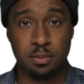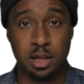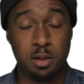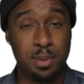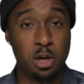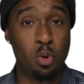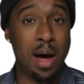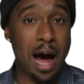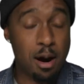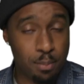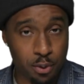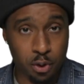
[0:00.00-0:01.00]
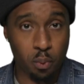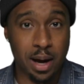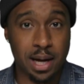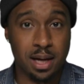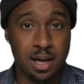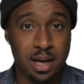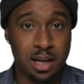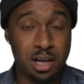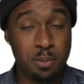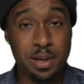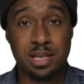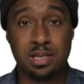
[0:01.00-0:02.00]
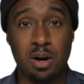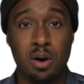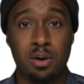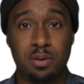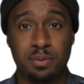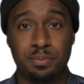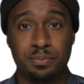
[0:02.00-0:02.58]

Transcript: Could it be a new album on the way? Could it be a song?